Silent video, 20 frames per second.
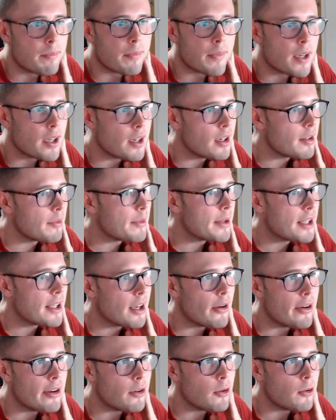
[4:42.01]
Gonna be
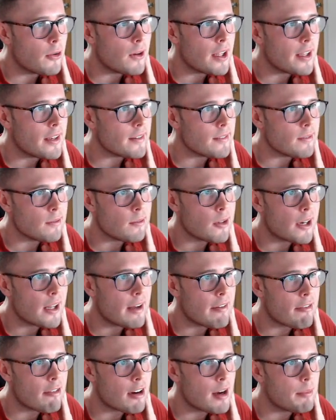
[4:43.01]
going all in,
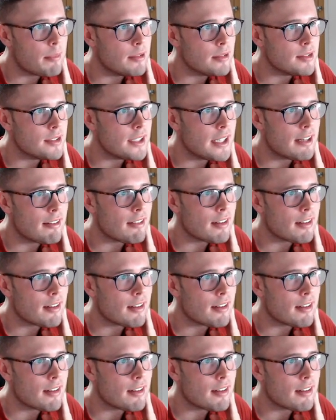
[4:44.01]
whatever happens here, I